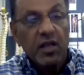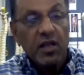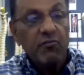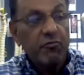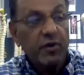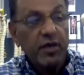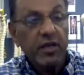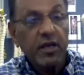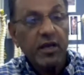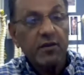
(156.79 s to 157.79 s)
If
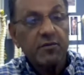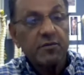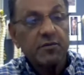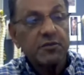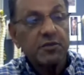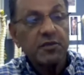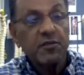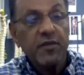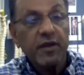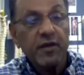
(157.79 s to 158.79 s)
we uh,
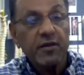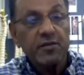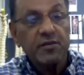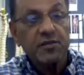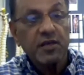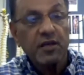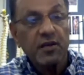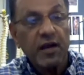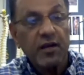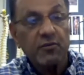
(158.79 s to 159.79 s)
turn the skull
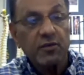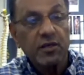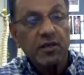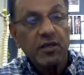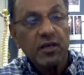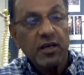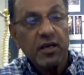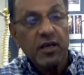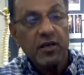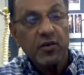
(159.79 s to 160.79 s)
around
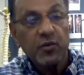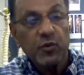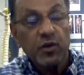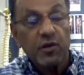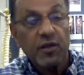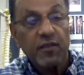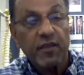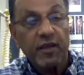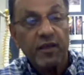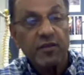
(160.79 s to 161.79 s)
and we look at
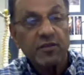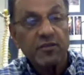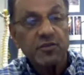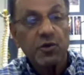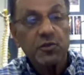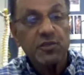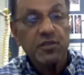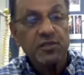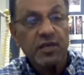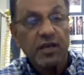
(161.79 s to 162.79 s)
the
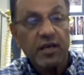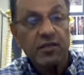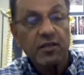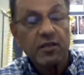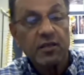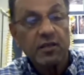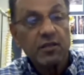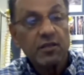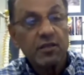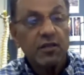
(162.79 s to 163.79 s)
dorsal side
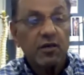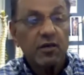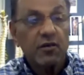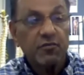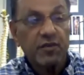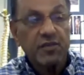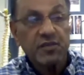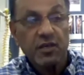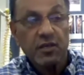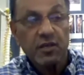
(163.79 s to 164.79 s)
of the
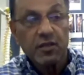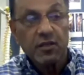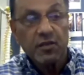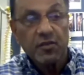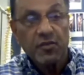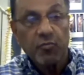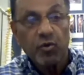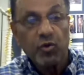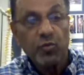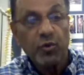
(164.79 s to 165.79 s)
skull the
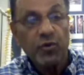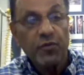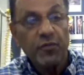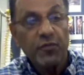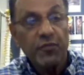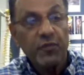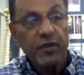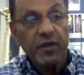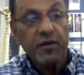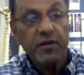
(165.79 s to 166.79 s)
blue bone
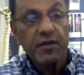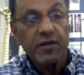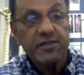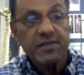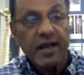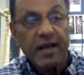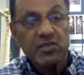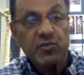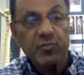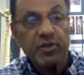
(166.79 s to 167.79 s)
here is the
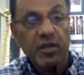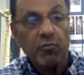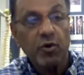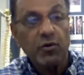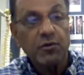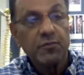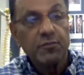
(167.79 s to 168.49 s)
occipital bone.